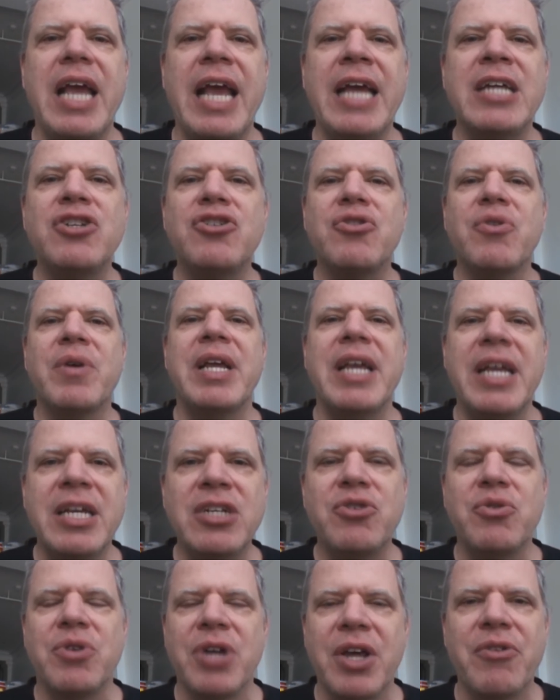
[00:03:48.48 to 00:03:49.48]
entering
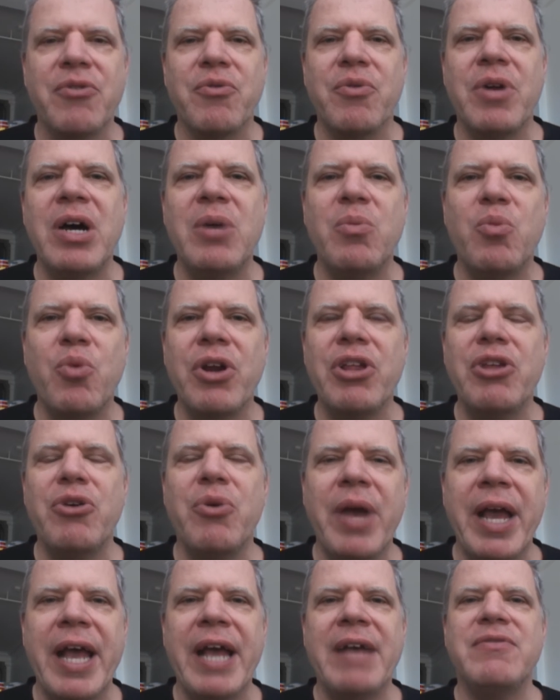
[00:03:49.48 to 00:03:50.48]
into another realm where
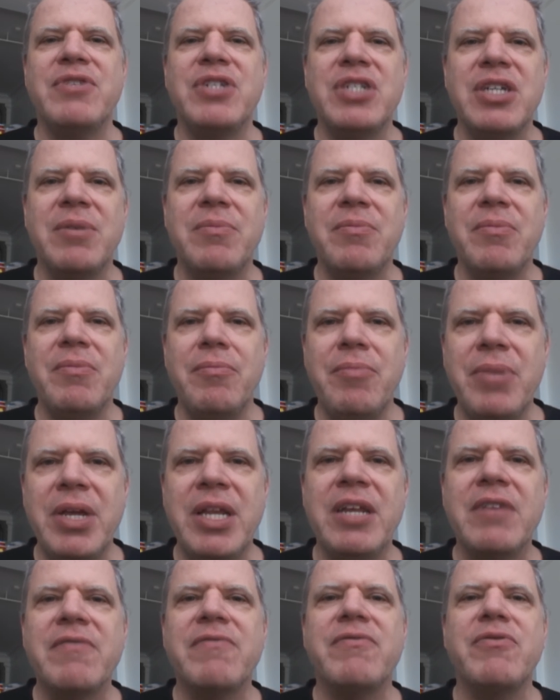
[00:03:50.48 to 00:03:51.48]
you have some
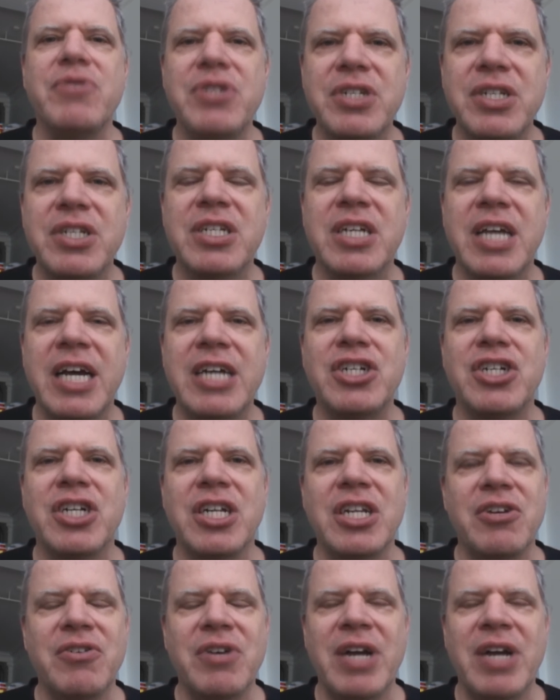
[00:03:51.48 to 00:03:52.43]
meaningful discussion.